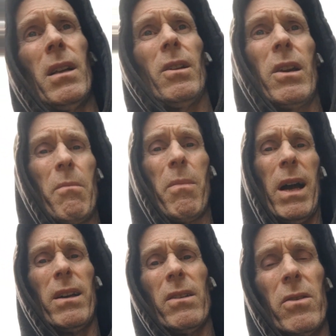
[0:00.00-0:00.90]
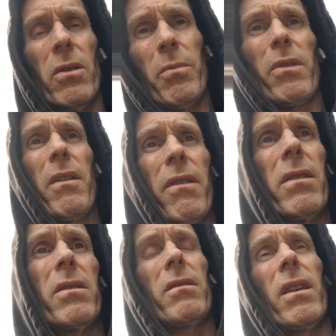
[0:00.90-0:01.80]
Looking back at sort of
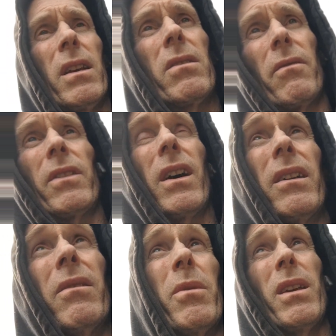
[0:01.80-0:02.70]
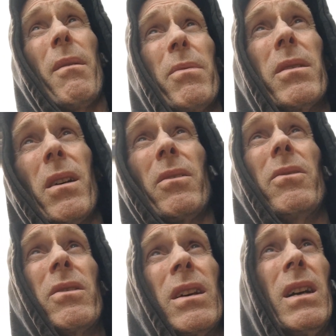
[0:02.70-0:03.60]
previous things I've done with the
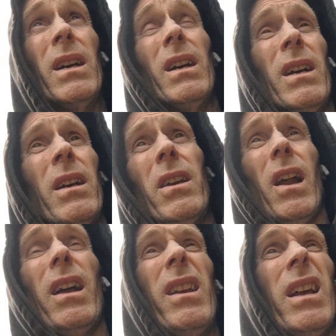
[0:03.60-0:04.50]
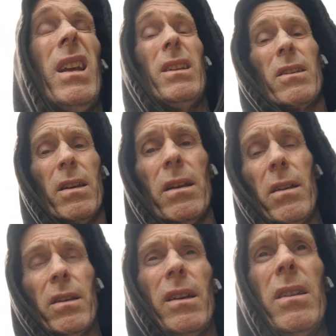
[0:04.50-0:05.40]
episodes, you know, and it is
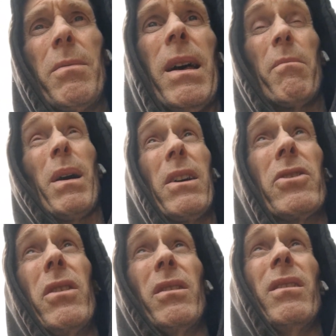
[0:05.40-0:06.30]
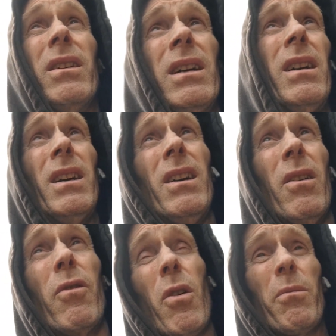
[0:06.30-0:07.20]
about the passion
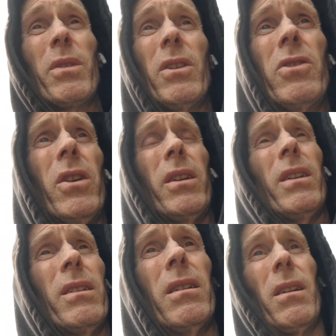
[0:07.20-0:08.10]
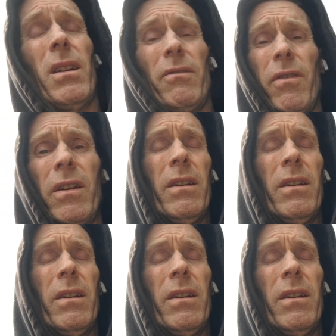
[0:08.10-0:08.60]
of competition. I love